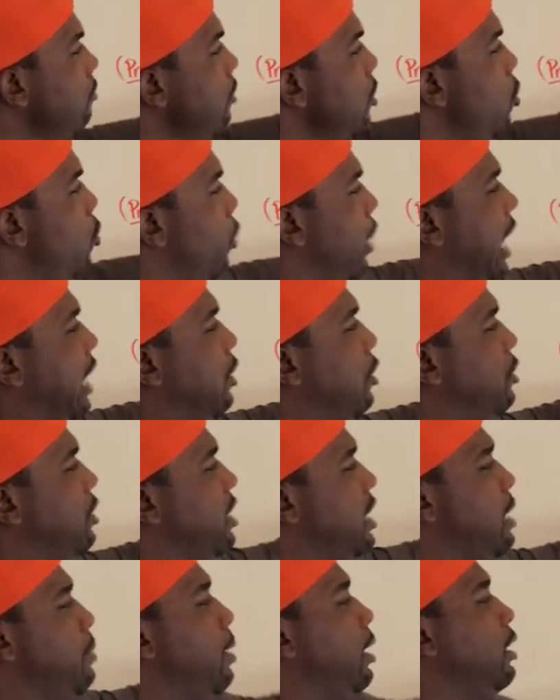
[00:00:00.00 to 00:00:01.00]
What I
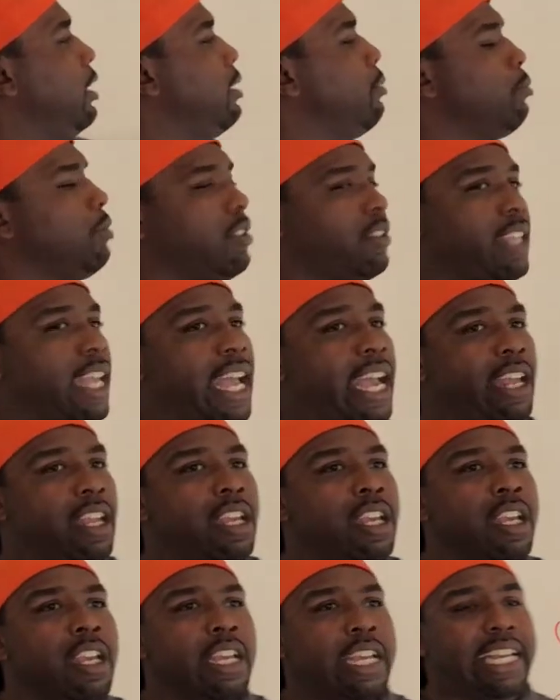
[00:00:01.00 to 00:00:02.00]
learned in MLM was
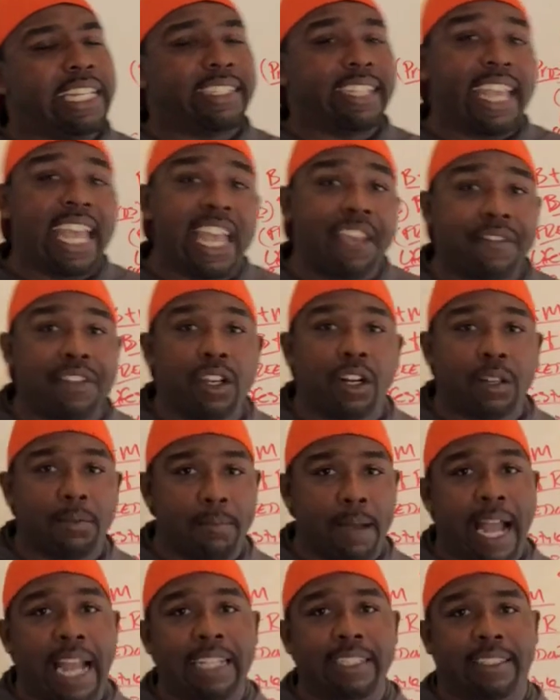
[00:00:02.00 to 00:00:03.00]
that it's heavy on
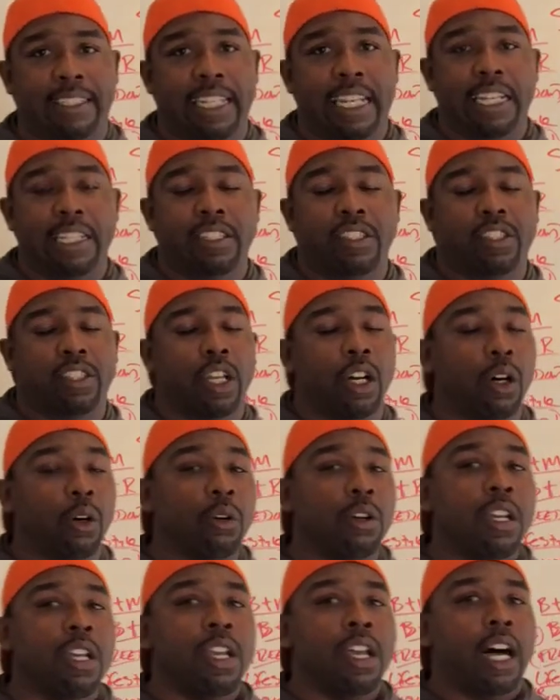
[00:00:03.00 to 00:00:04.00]
mindset. And
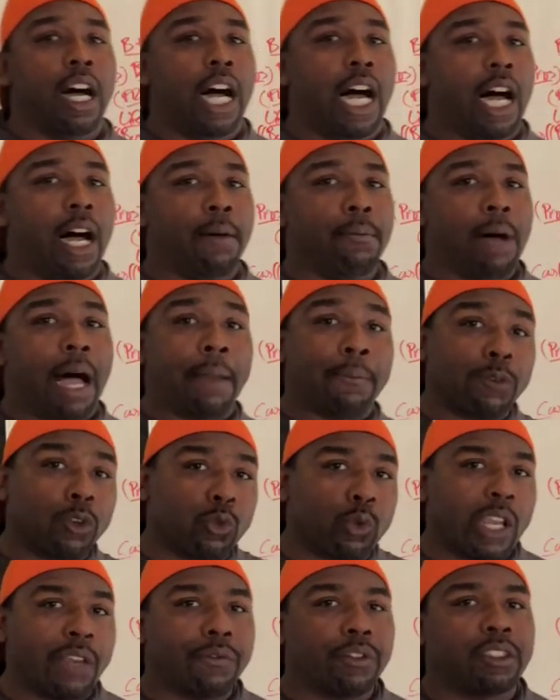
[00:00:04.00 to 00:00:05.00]
so I'm
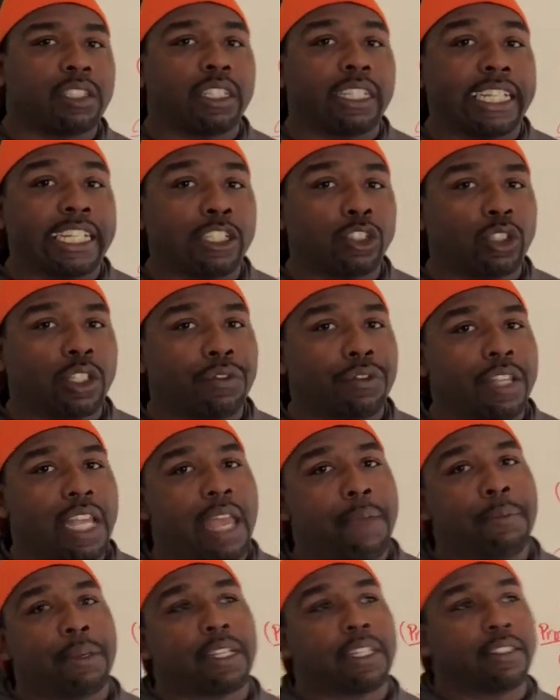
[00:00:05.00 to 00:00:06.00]
grateful to the industry for
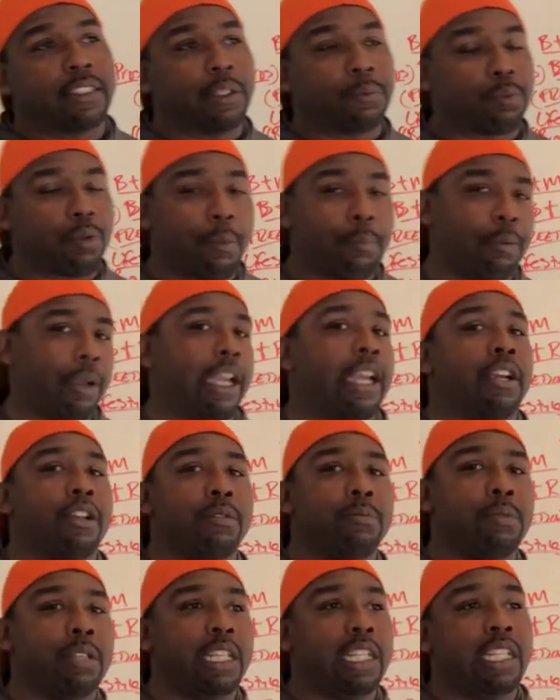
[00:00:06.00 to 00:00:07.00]
that because it
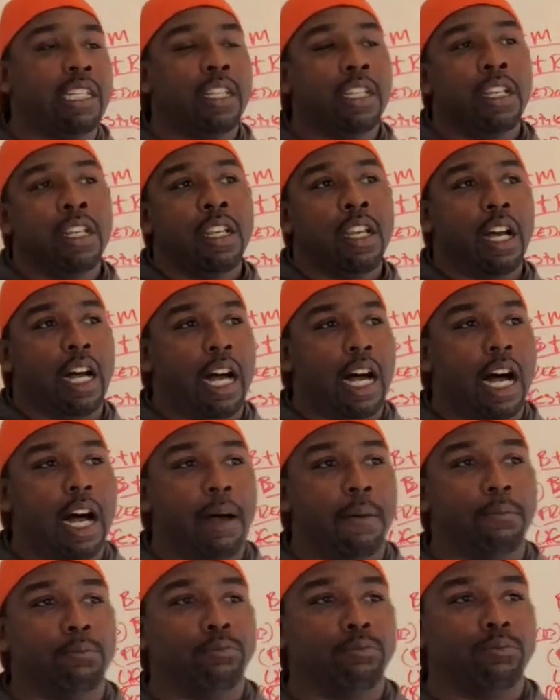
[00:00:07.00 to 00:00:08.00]
prepared me
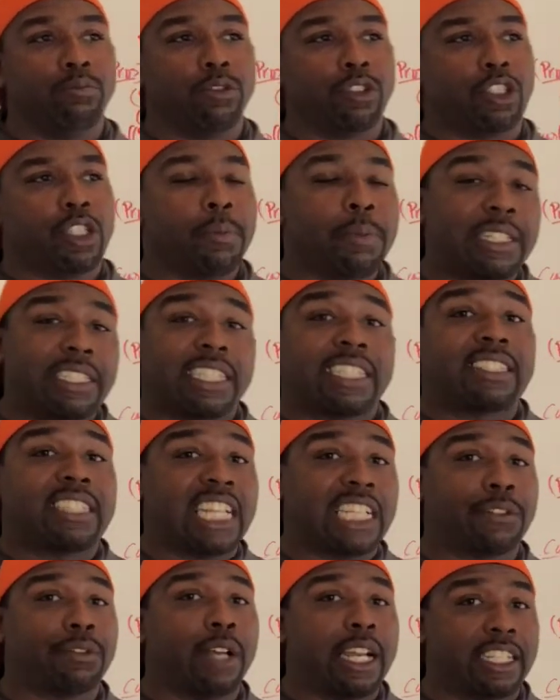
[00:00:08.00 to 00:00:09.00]
to be
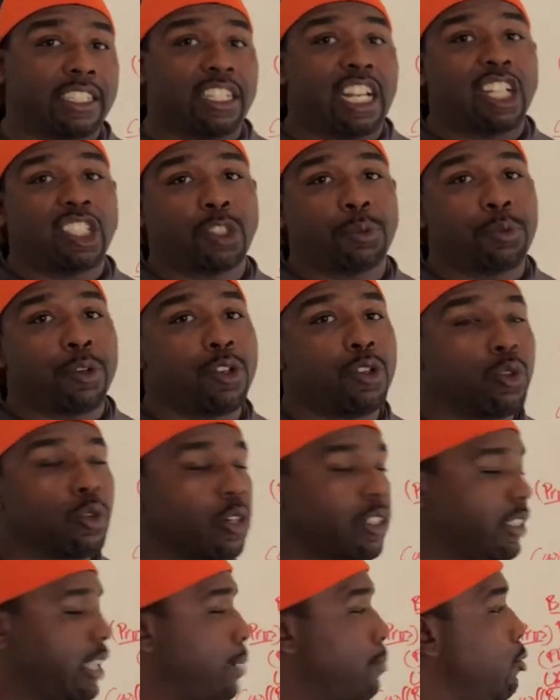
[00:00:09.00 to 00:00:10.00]
successful as an
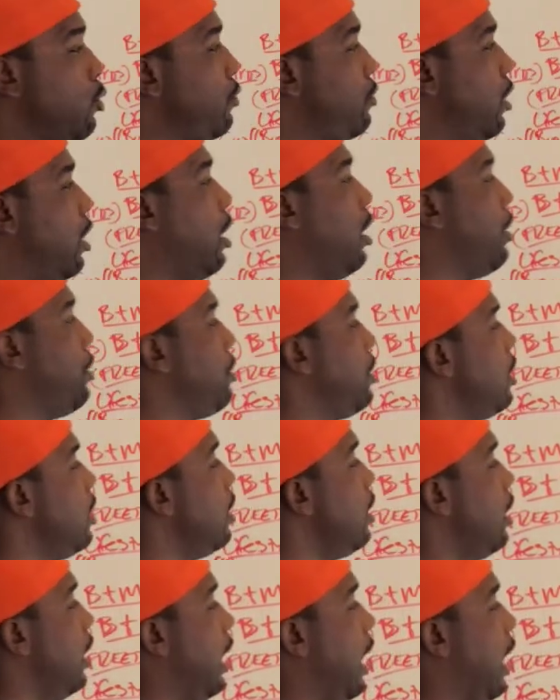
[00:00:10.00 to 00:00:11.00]
entrepreneur as I moved on
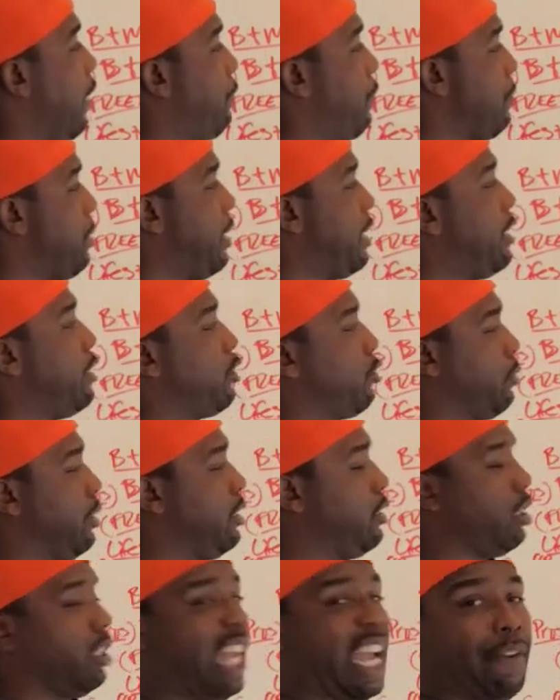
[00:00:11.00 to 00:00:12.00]
from that industry
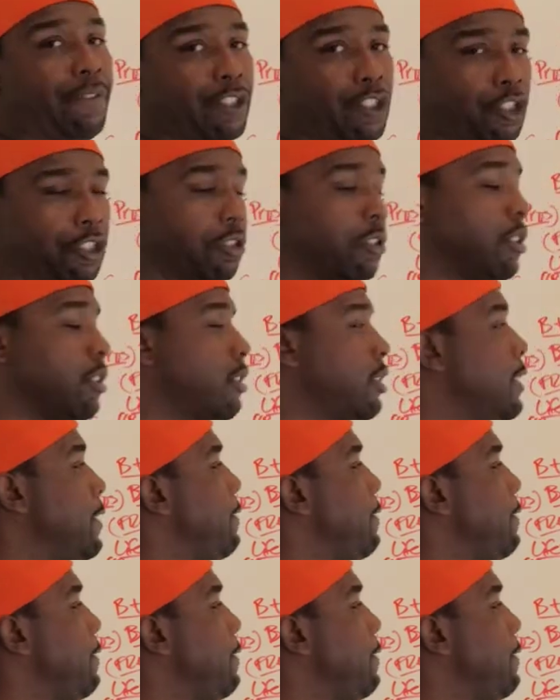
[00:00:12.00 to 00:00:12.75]
into life insurance.